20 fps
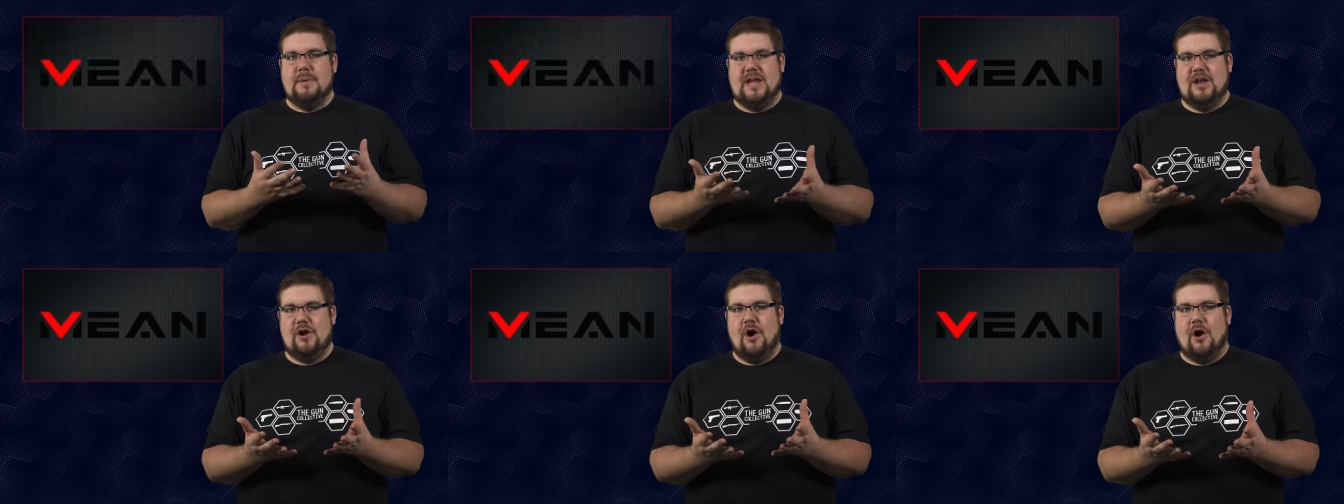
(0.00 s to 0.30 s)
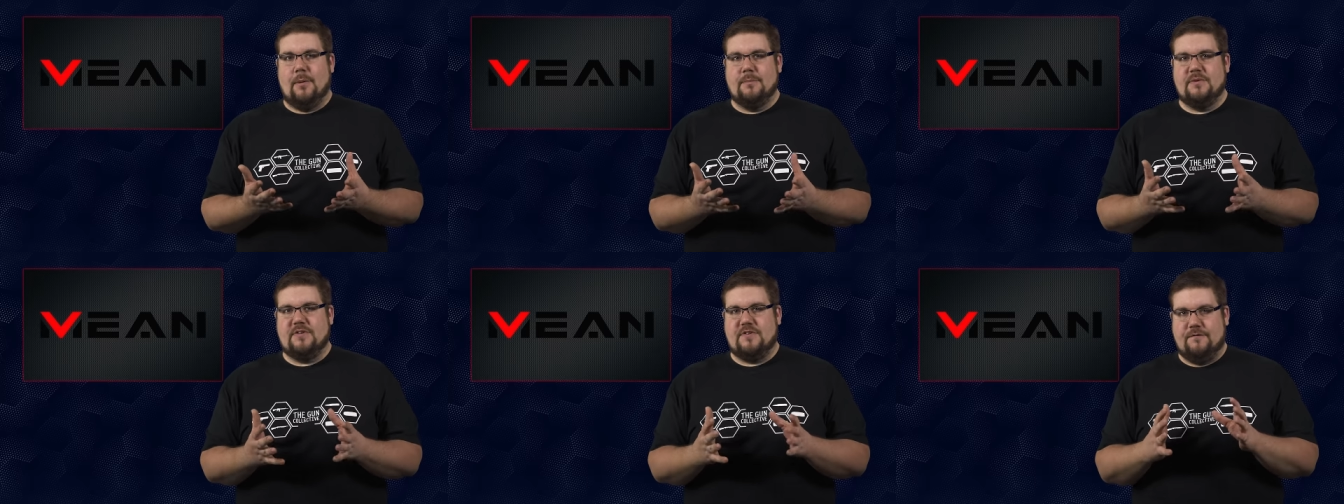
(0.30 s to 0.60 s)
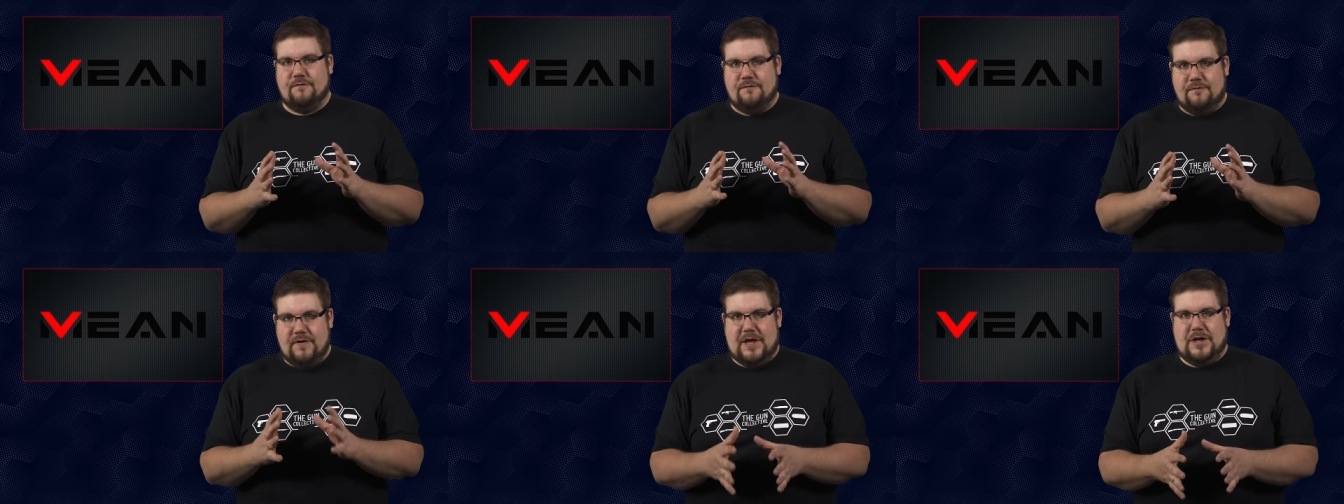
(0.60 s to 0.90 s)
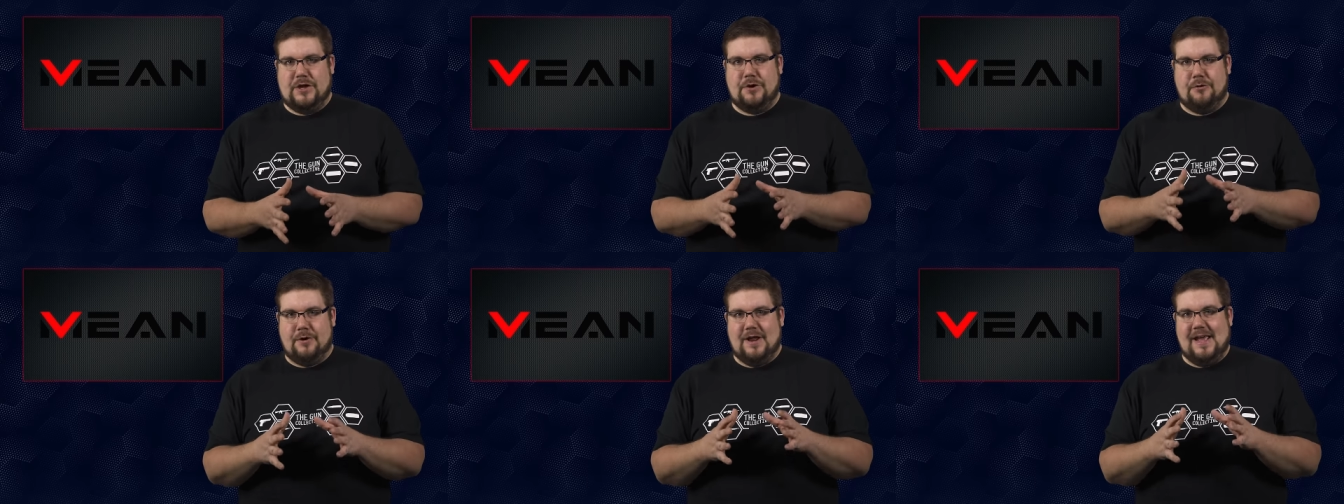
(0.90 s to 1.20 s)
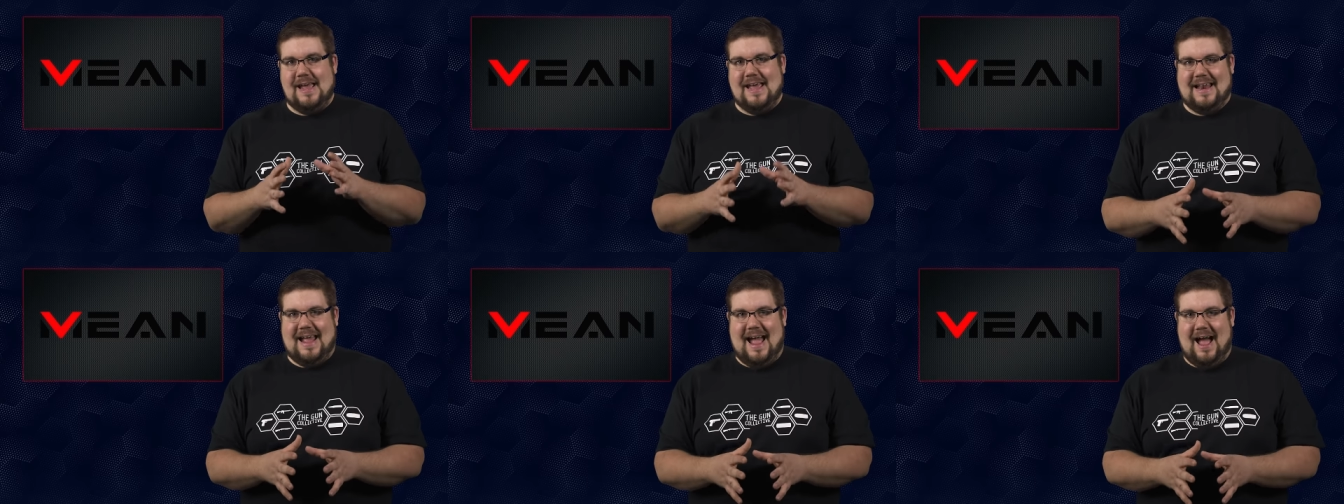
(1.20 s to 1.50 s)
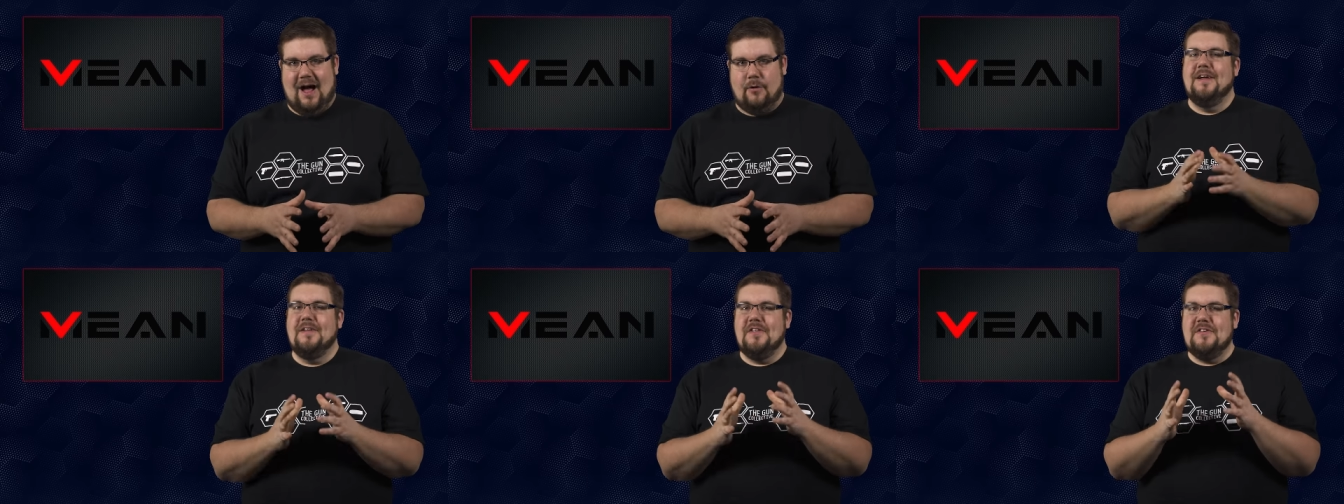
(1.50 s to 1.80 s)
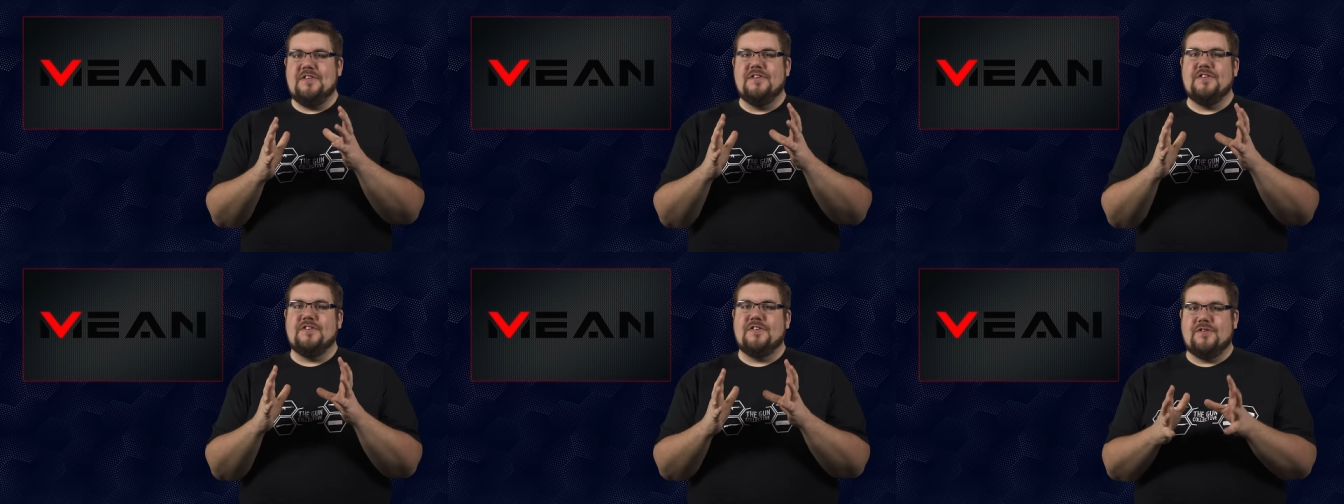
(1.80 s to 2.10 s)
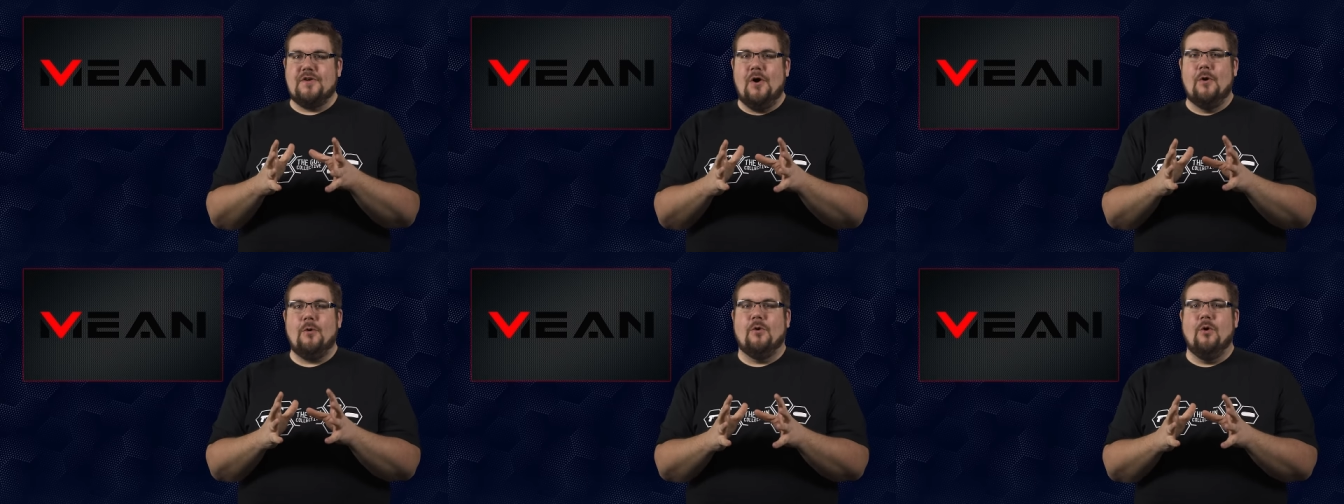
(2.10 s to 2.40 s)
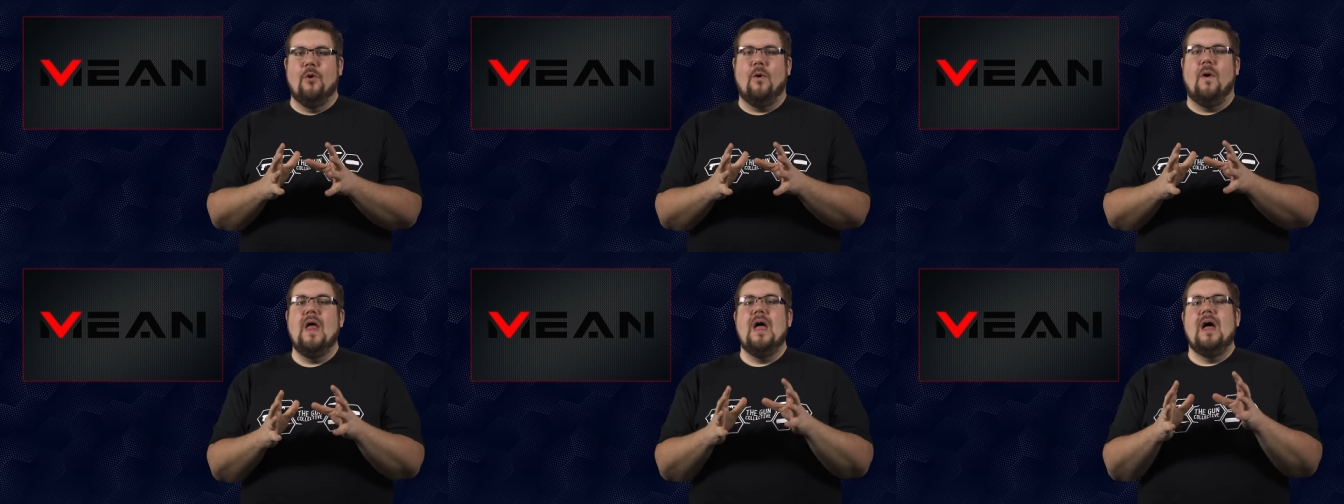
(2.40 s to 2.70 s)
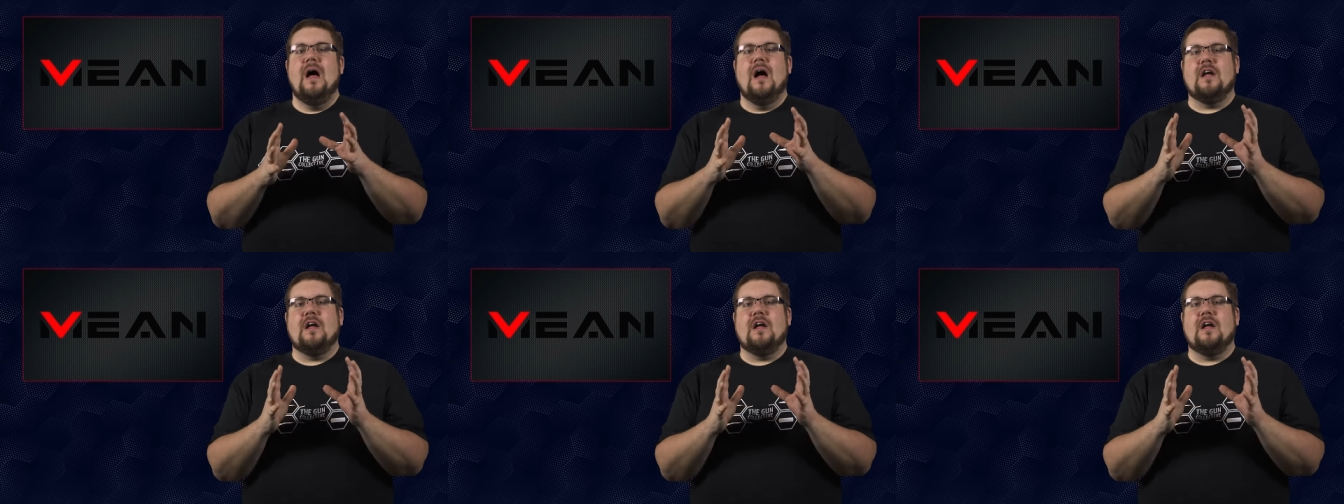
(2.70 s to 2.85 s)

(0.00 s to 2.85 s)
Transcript: Mean Arms figured it out. This is so cool.